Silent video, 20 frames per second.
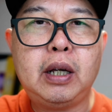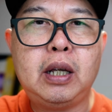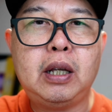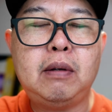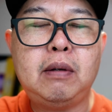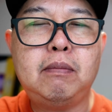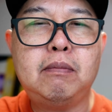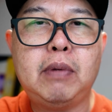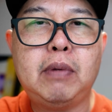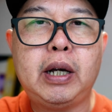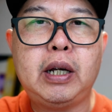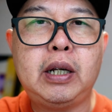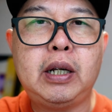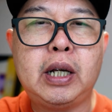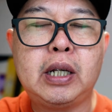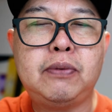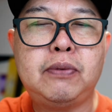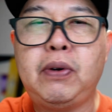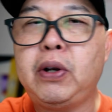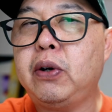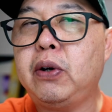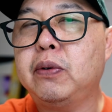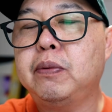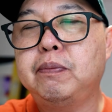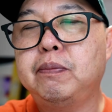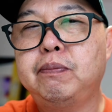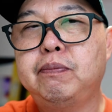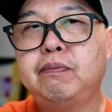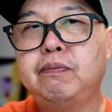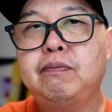in my next
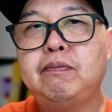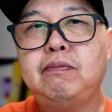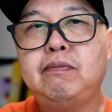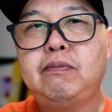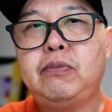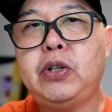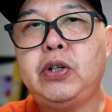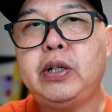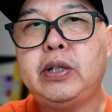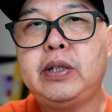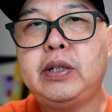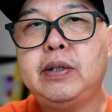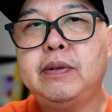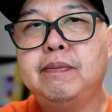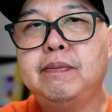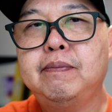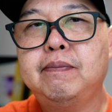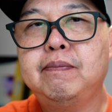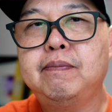video. Cheers.